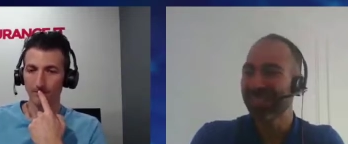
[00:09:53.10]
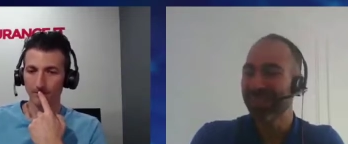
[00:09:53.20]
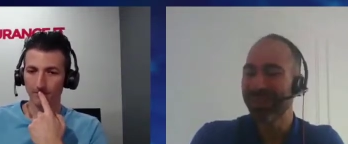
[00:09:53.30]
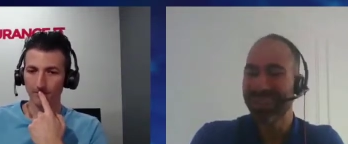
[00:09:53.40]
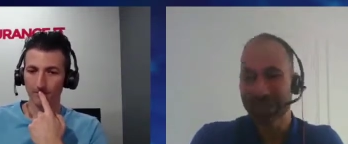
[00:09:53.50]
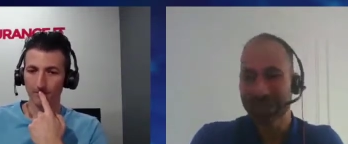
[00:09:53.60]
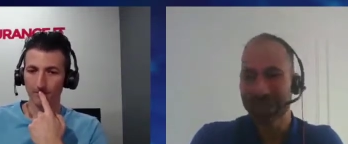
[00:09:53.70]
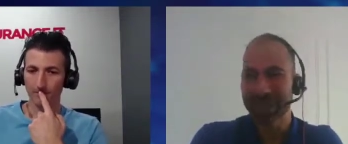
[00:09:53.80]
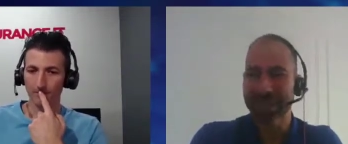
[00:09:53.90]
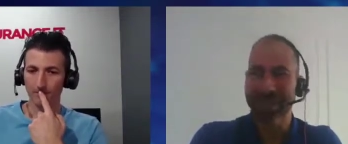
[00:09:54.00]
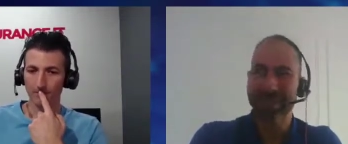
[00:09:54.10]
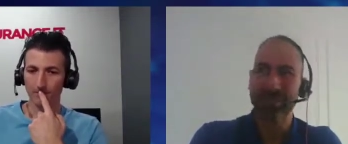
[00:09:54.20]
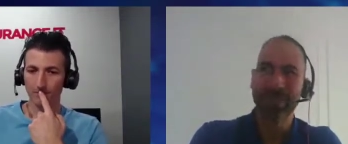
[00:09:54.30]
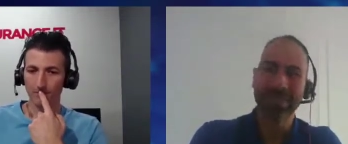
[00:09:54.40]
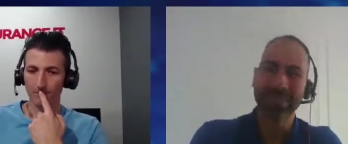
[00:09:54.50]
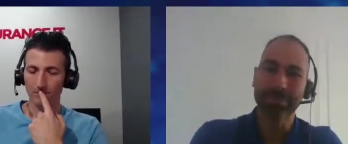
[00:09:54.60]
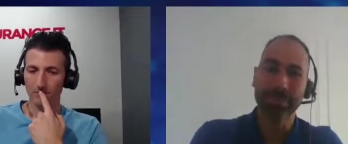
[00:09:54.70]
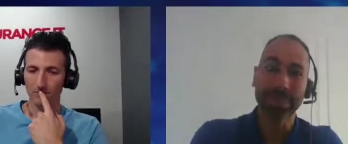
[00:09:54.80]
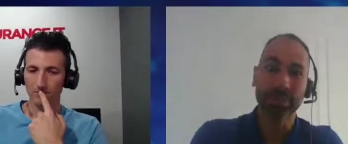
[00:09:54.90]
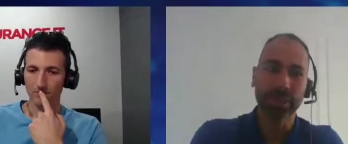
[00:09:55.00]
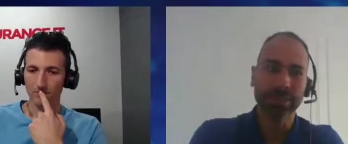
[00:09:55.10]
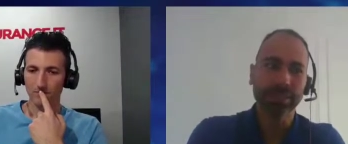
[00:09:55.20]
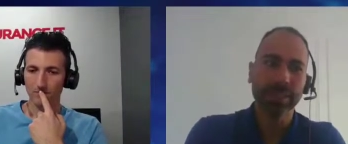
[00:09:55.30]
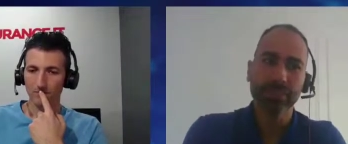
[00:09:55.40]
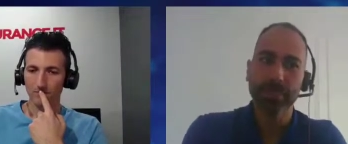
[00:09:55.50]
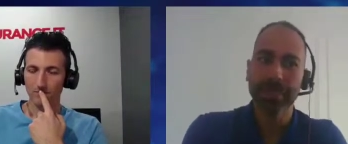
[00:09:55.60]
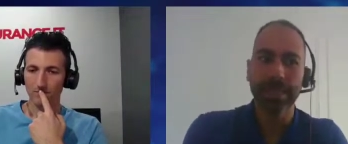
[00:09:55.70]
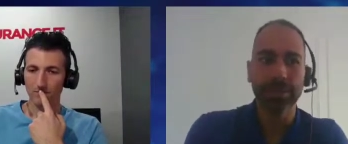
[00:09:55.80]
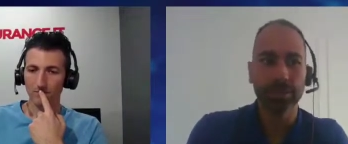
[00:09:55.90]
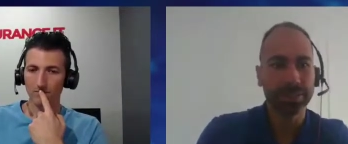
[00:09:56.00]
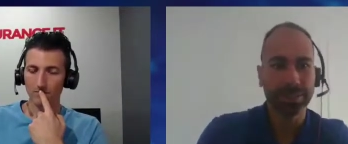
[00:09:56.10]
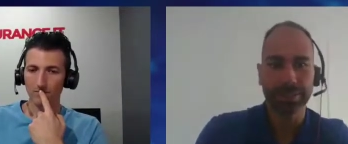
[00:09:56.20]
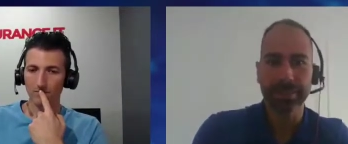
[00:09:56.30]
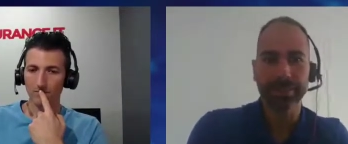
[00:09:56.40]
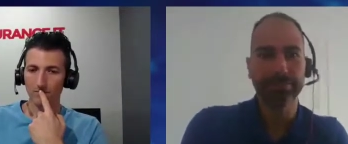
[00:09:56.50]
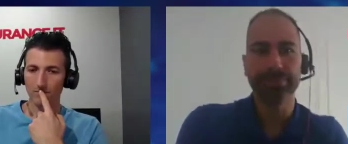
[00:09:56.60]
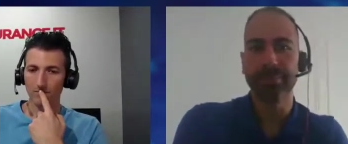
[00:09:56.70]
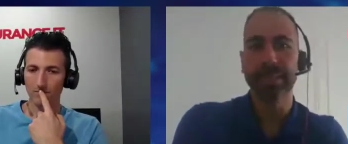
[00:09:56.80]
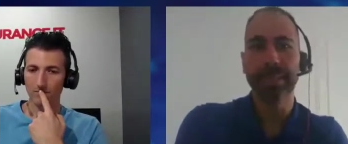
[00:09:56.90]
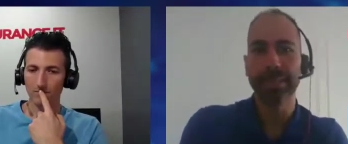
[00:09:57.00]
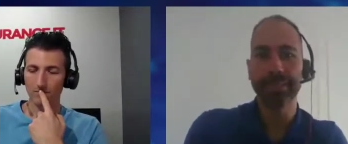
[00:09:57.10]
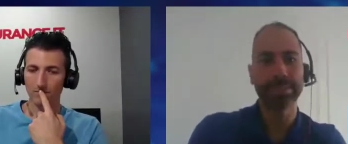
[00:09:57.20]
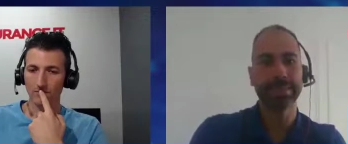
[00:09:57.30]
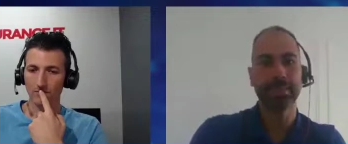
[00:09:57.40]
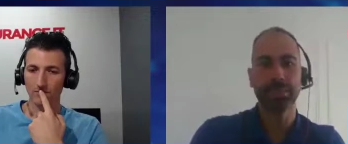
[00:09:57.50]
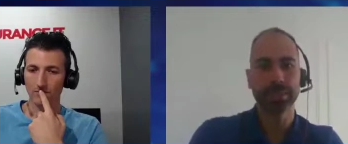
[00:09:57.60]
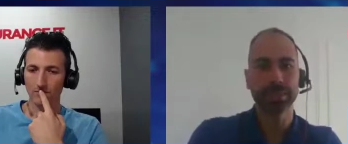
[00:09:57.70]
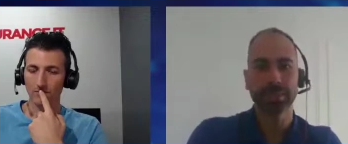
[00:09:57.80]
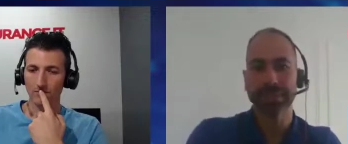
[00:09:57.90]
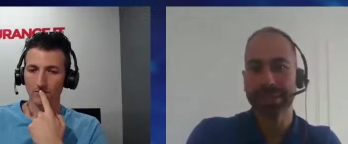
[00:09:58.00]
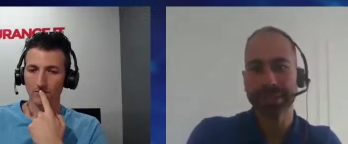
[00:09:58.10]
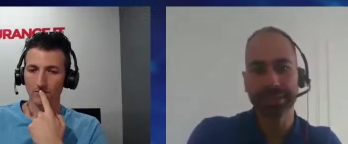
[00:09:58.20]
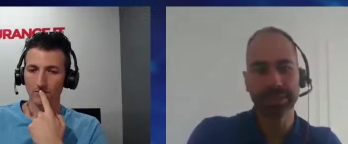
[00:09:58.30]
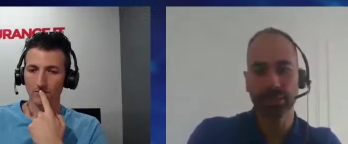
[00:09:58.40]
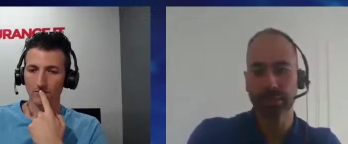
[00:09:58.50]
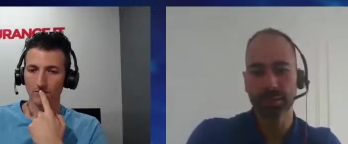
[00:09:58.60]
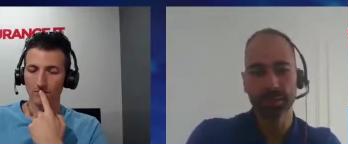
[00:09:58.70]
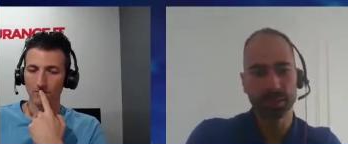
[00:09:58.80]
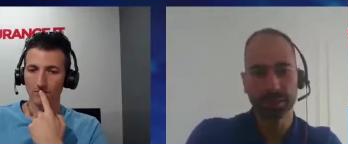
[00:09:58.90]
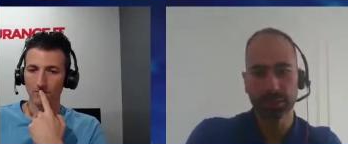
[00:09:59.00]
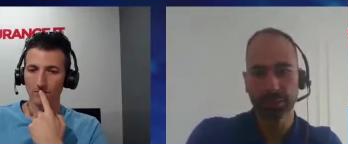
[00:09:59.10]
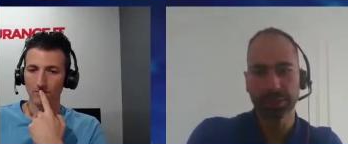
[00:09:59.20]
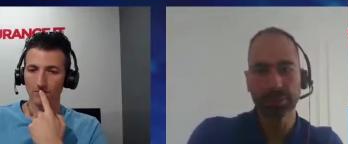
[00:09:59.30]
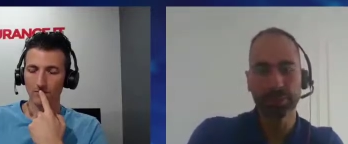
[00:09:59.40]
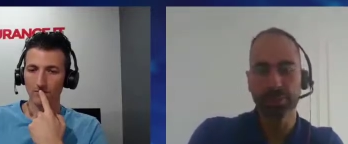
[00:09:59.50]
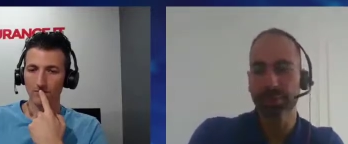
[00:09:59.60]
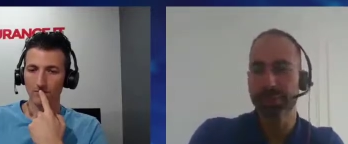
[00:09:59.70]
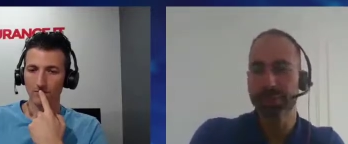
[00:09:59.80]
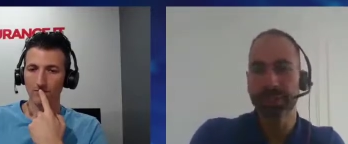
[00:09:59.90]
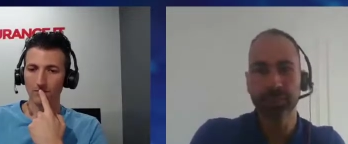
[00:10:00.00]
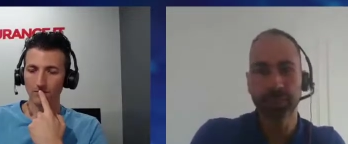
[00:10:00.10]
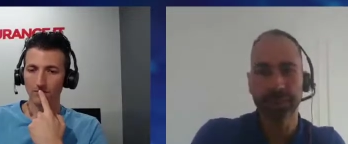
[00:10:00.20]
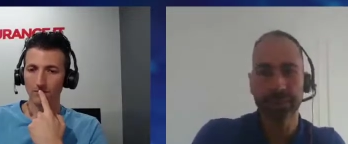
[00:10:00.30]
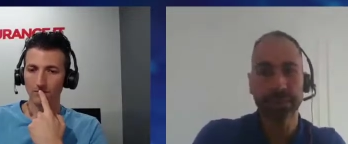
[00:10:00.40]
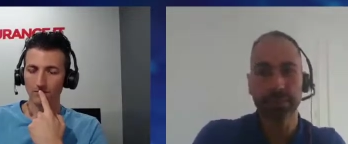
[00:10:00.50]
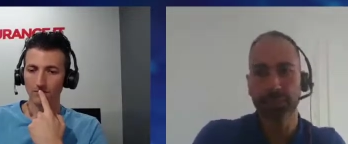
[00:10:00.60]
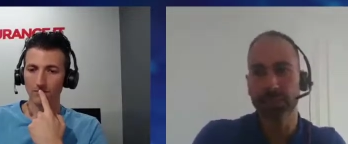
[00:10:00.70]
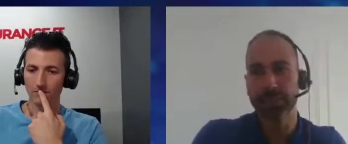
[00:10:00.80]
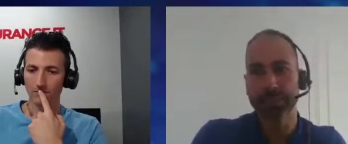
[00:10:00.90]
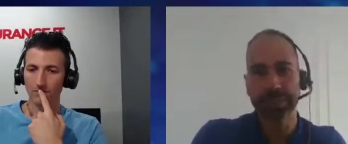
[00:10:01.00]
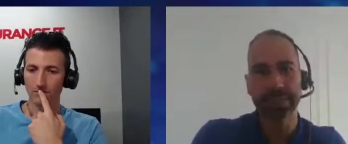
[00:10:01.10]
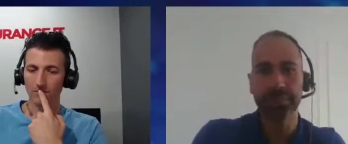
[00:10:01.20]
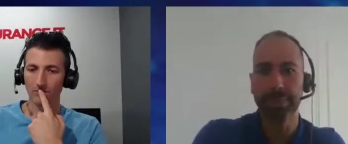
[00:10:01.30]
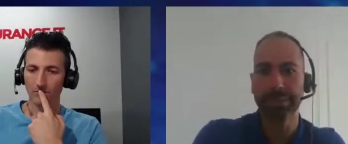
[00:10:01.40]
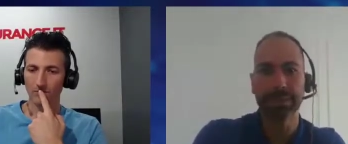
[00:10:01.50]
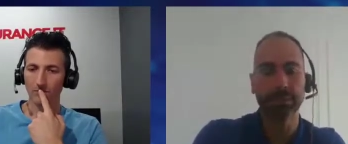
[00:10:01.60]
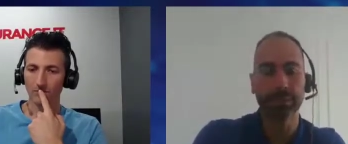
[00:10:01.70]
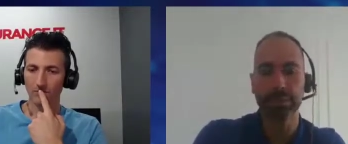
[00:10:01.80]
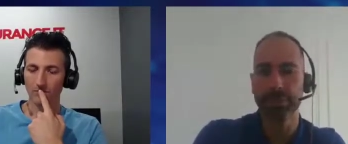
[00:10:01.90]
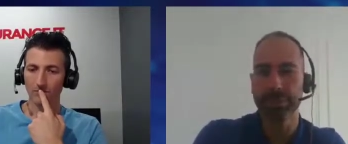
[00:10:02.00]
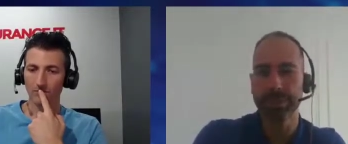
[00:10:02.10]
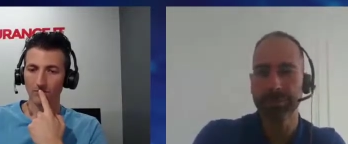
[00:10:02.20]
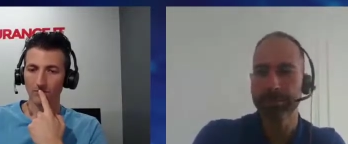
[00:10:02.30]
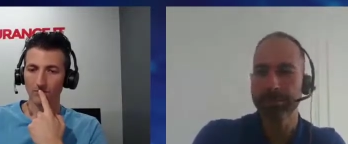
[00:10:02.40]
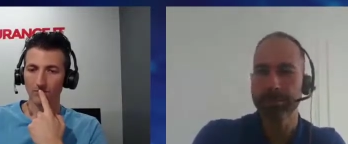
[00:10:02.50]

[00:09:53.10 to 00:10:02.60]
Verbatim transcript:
Speaker 1: So uh, we picked it up later on in life, but now you're seeing kids that are under ten that are really pro proficient with cell phones, iPads, computers.